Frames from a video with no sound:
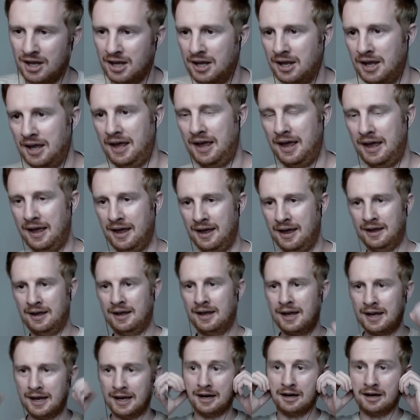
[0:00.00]

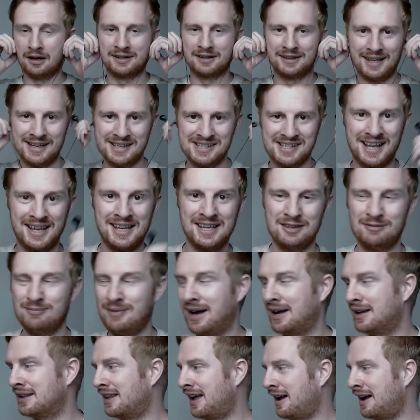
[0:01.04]
hair design,
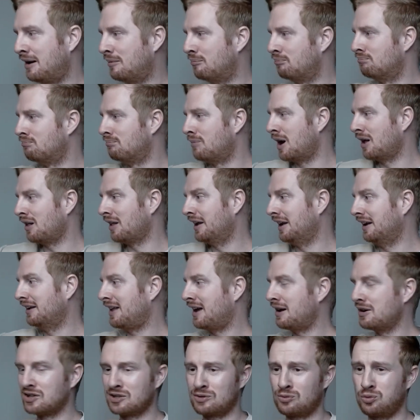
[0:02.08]
man. That mullet,
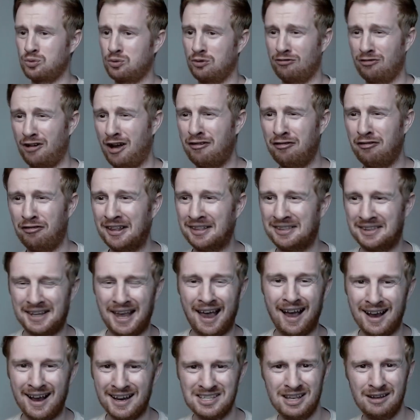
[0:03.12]
that is a
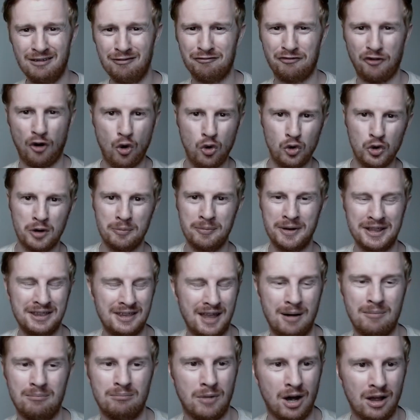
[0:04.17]
fantastic volume in
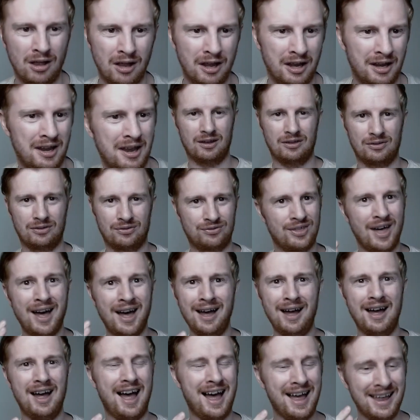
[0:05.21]
that mullet.
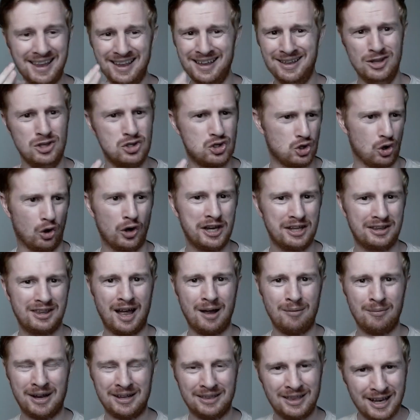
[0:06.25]
That, I enjoyed
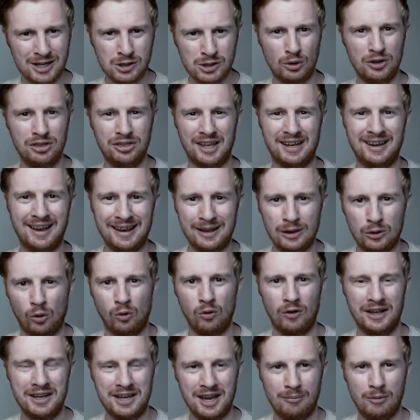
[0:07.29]
that, man. That's one thing I don't
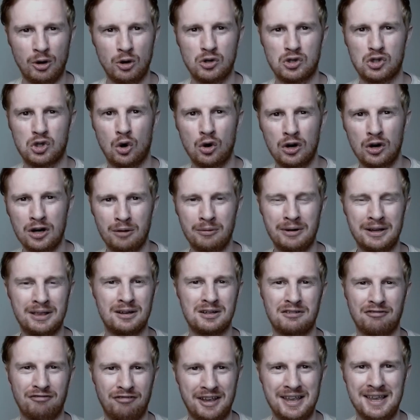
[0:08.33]
like about soccer, when
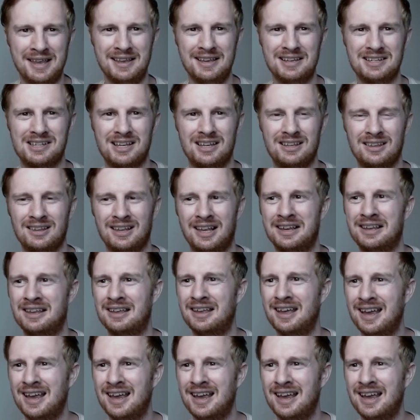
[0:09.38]
there's fights and like